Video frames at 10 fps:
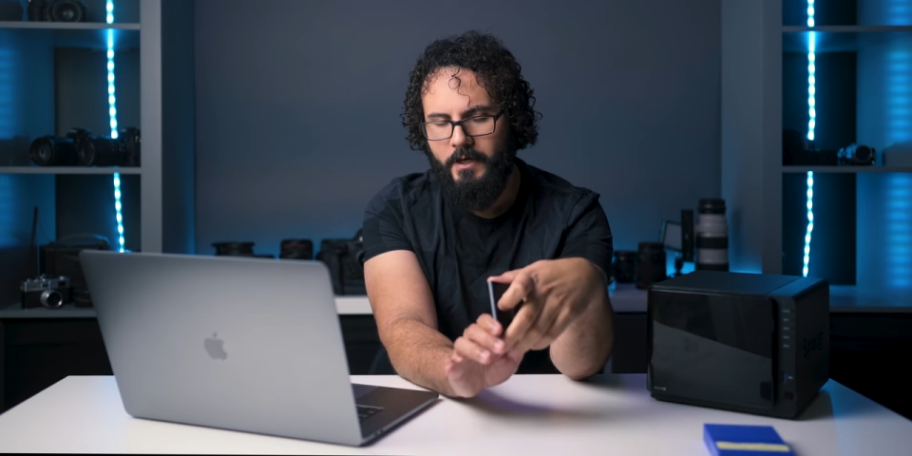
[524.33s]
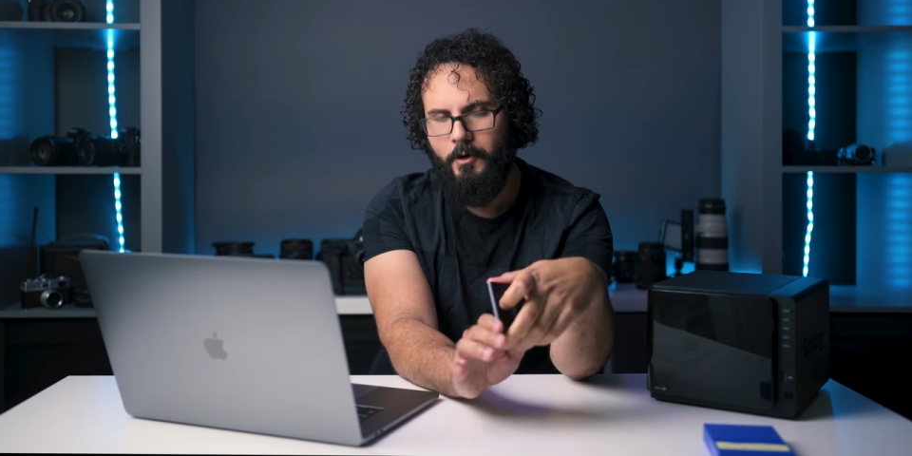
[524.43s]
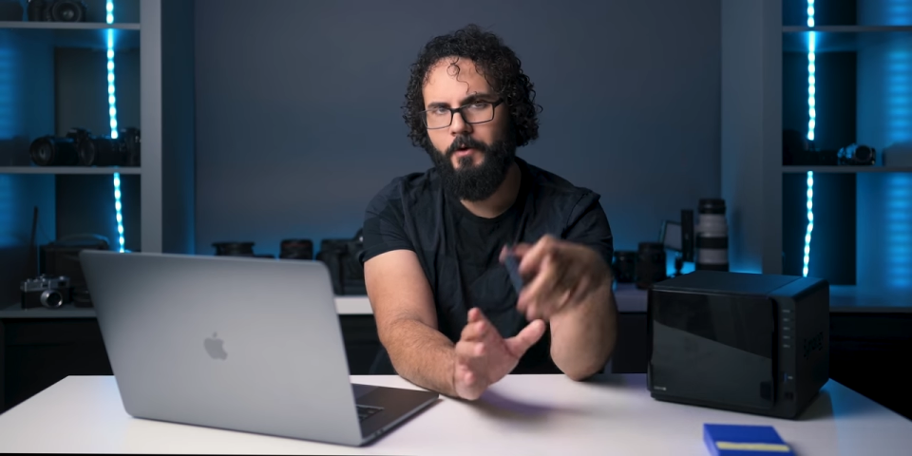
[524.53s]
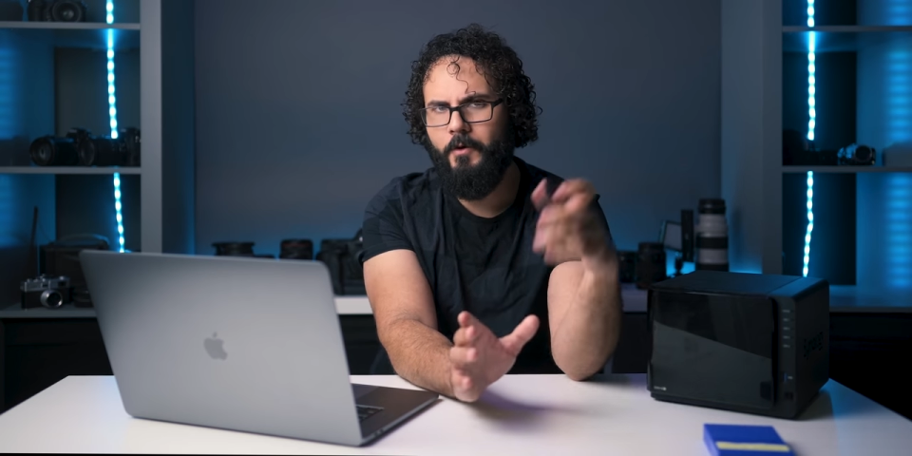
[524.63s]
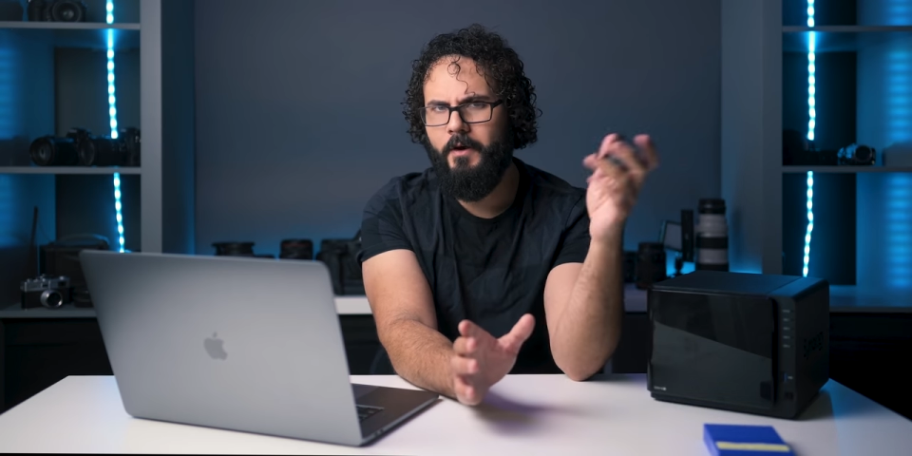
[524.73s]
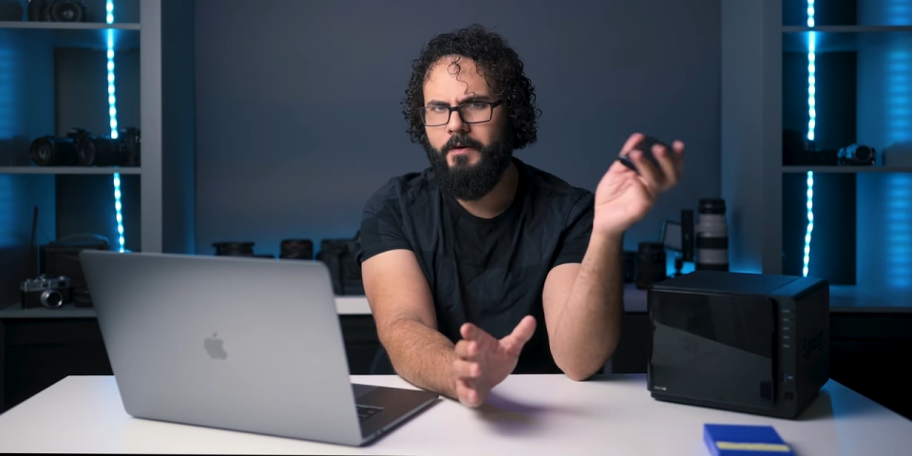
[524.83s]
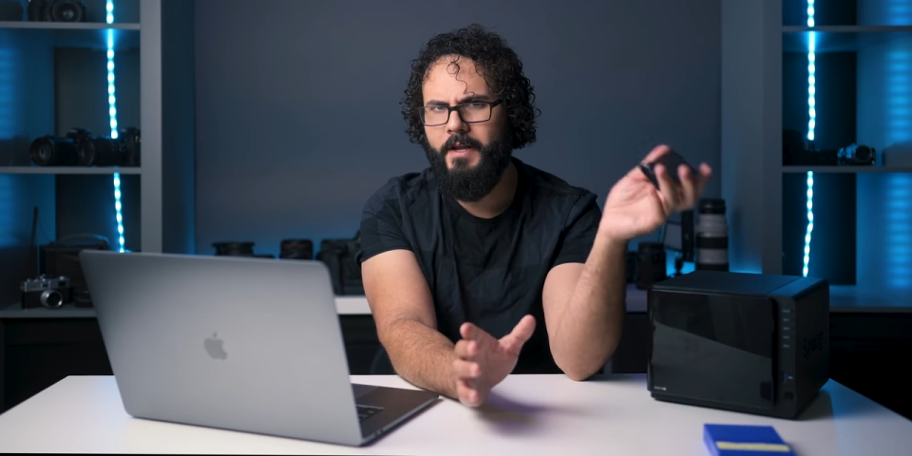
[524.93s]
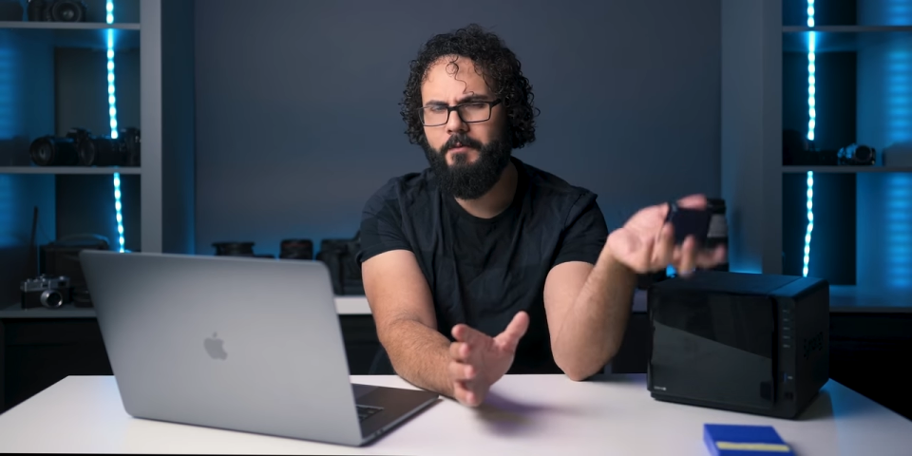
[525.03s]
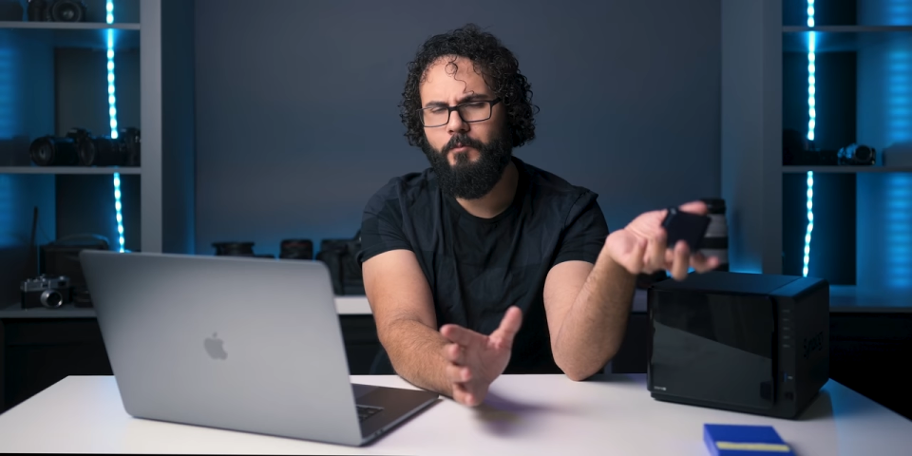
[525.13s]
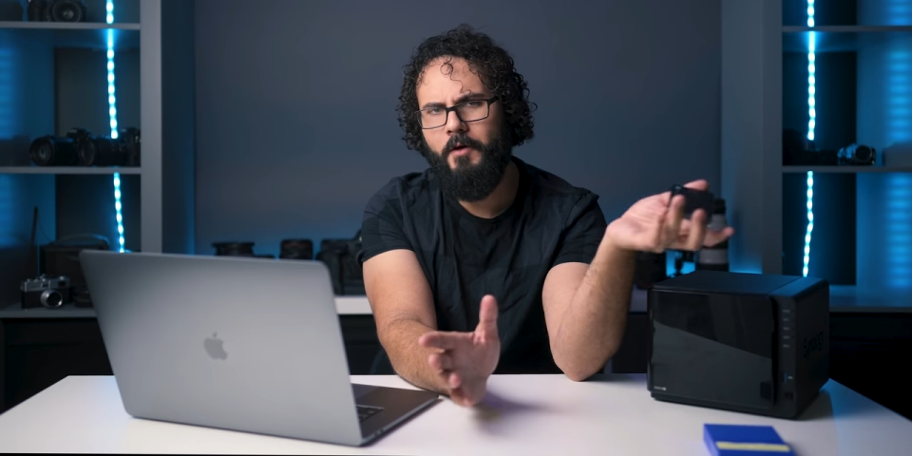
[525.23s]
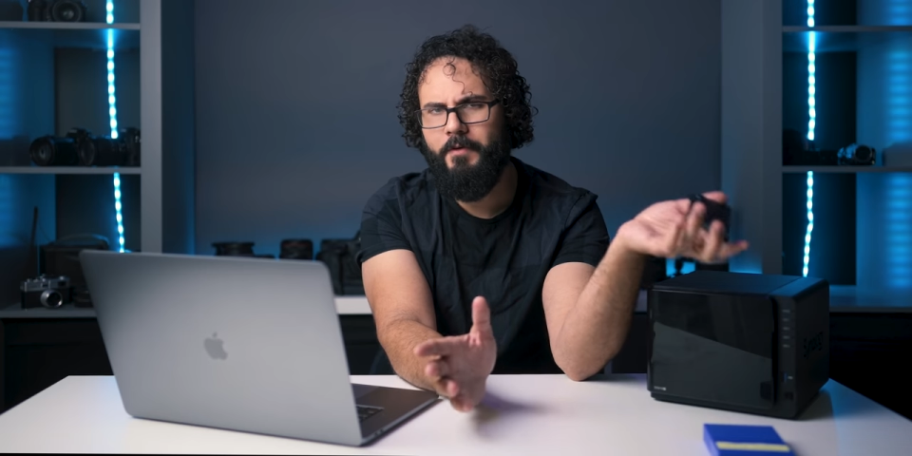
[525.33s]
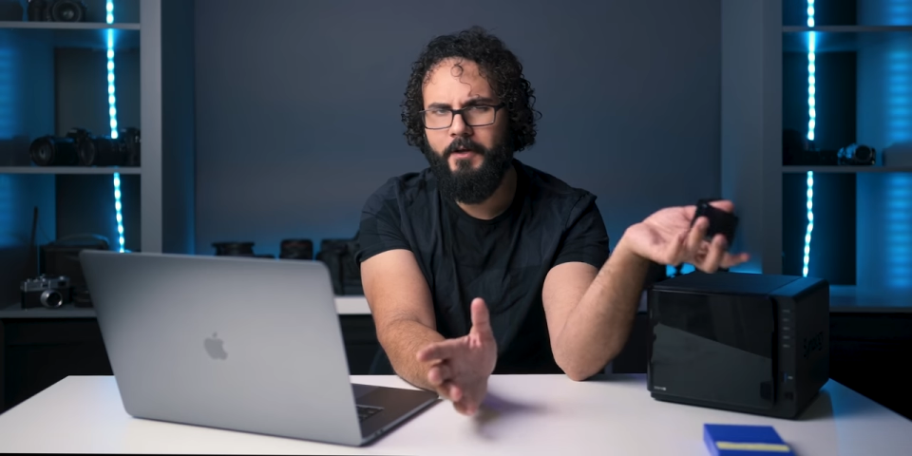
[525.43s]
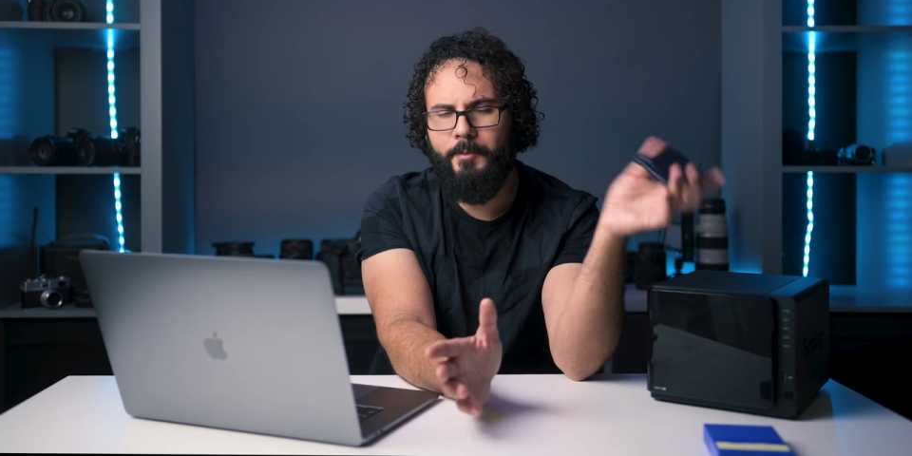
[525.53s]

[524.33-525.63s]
or, or not raw files,